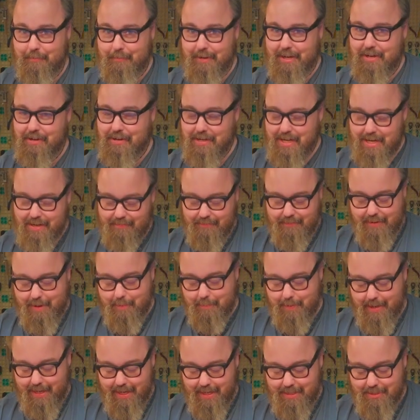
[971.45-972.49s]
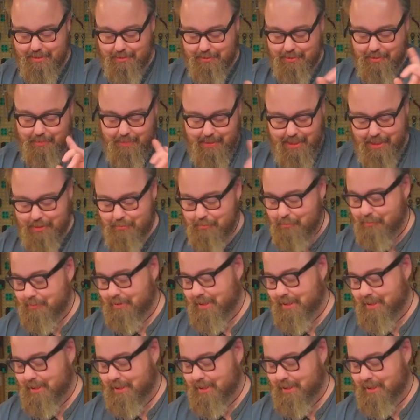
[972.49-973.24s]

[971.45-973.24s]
We're not going to flip it or do any cool